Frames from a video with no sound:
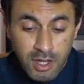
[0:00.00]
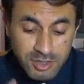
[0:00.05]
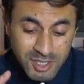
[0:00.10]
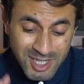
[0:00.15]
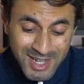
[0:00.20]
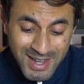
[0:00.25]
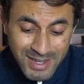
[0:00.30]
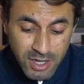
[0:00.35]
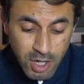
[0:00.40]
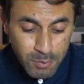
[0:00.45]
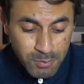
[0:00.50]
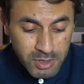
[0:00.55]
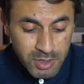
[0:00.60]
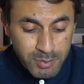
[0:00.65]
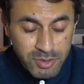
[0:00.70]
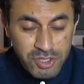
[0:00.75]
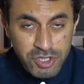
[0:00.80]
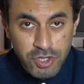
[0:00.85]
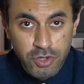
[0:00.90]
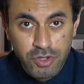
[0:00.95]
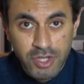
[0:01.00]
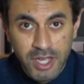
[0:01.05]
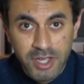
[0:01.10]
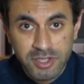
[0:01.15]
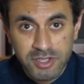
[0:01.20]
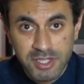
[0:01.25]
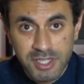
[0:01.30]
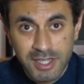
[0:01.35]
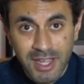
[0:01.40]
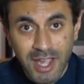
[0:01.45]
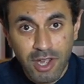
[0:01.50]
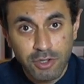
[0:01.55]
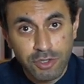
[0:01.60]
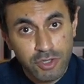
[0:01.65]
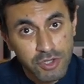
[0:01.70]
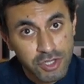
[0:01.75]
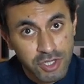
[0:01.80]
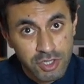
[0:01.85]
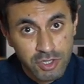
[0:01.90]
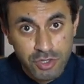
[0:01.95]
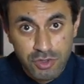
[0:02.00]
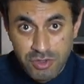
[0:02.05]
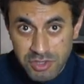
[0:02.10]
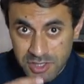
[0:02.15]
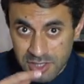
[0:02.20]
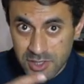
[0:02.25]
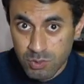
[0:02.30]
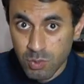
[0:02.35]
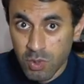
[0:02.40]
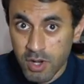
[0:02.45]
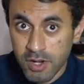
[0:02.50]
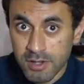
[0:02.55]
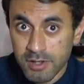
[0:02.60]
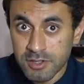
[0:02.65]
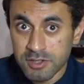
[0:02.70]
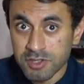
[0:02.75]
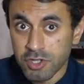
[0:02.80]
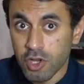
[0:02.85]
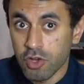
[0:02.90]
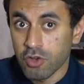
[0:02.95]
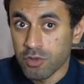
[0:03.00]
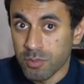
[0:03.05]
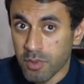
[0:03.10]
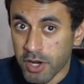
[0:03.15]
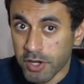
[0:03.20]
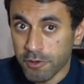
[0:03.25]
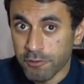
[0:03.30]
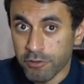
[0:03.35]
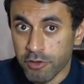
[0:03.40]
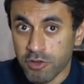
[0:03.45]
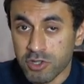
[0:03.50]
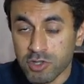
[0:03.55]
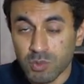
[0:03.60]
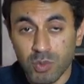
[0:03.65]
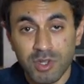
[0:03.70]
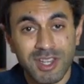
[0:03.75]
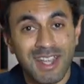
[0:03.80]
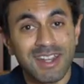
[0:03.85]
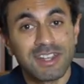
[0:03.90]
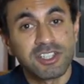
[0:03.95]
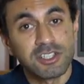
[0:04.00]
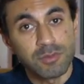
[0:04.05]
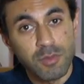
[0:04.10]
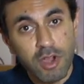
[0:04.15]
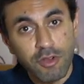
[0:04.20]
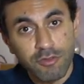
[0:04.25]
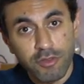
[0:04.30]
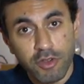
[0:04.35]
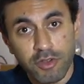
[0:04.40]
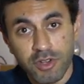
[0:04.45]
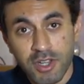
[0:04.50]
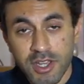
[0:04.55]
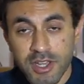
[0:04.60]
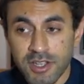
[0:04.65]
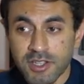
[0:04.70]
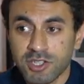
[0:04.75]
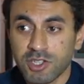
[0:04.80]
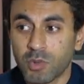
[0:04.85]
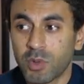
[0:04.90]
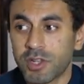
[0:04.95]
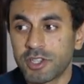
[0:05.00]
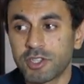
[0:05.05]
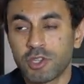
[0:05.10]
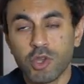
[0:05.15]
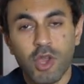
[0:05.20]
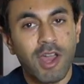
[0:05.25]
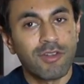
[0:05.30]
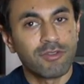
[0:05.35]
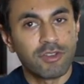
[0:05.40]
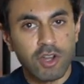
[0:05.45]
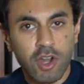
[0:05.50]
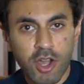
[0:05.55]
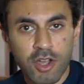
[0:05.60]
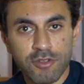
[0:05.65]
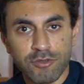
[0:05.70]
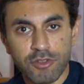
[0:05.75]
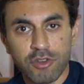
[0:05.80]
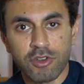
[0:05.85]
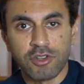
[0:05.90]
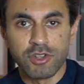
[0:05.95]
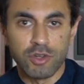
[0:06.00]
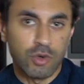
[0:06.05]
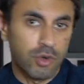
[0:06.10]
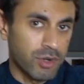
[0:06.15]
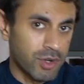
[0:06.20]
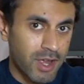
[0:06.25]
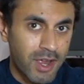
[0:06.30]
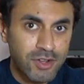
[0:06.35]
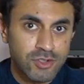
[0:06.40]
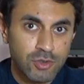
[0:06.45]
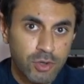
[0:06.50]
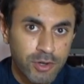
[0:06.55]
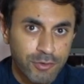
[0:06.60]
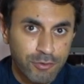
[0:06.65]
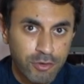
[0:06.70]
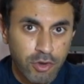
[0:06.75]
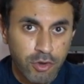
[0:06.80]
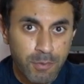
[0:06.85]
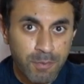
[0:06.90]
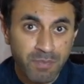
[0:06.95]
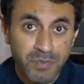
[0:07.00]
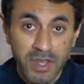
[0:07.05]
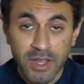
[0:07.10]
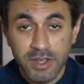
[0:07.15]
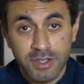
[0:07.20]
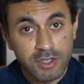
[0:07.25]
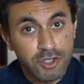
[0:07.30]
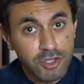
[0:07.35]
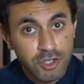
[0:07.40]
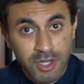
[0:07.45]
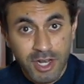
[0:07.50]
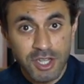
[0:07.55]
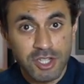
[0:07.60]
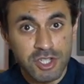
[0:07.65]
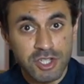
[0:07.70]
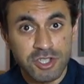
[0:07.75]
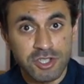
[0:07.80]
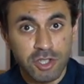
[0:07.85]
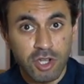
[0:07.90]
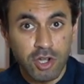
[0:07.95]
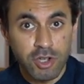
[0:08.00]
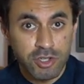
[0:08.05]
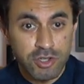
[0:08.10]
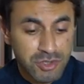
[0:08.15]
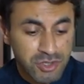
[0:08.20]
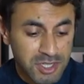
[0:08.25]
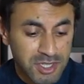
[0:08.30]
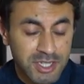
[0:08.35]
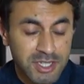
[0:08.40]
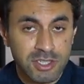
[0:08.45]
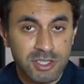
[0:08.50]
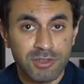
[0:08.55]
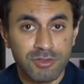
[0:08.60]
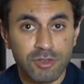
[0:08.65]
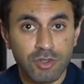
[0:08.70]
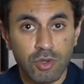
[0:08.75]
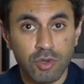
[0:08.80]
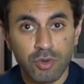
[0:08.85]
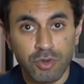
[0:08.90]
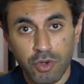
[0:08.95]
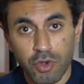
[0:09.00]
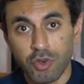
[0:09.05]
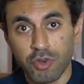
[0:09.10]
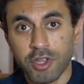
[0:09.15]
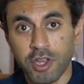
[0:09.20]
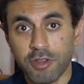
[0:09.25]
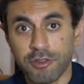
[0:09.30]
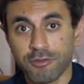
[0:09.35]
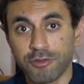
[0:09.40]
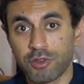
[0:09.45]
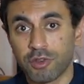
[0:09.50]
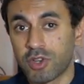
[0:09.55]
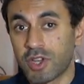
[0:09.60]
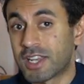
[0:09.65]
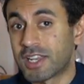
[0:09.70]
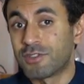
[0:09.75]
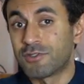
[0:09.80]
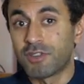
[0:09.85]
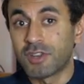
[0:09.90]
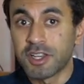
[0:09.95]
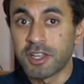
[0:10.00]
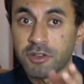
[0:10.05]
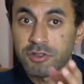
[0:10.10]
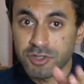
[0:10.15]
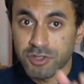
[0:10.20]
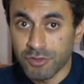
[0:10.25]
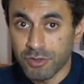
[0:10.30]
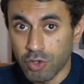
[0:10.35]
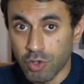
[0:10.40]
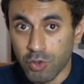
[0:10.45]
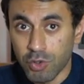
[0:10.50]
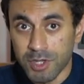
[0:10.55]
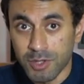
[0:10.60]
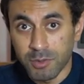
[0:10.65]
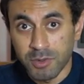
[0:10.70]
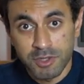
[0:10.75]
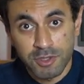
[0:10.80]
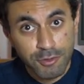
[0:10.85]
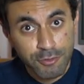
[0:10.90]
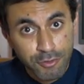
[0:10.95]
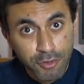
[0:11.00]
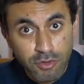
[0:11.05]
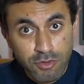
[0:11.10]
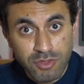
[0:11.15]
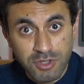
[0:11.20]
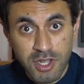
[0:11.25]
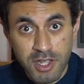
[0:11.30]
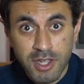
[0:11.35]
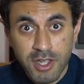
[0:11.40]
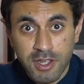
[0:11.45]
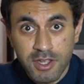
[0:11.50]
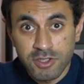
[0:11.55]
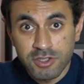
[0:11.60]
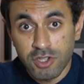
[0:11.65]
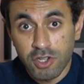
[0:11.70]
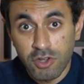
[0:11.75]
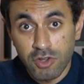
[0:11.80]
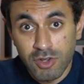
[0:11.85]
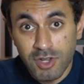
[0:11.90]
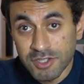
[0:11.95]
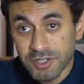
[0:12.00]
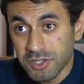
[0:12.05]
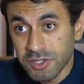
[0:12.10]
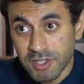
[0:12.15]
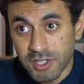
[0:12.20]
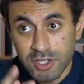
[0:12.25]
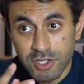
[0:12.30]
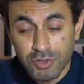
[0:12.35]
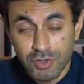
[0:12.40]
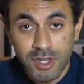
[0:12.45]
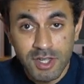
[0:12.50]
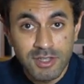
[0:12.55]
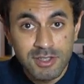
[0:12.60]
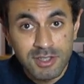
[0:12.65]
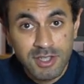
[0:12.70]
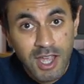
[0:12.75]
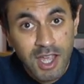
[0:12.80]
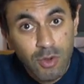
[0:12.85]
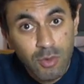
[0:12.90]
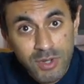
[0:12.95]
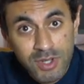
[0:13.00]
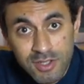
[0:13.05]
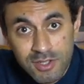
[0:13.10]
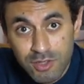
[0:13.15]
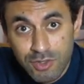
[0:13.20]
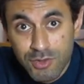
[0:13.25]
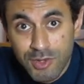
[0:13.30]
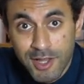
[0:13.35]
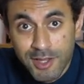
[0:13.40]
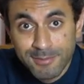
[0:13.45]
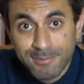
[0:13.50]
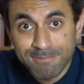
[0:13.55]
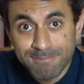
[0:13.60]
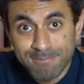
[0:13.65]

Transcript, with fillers: Today I'm going to be showcasing how you can use these wireless Go microphones with any smartphone. So whether you have an iPhone or an Android phone, you can actually start using this to record audio for any videos you're recording with your phones. So let's just get straight into how we can do that.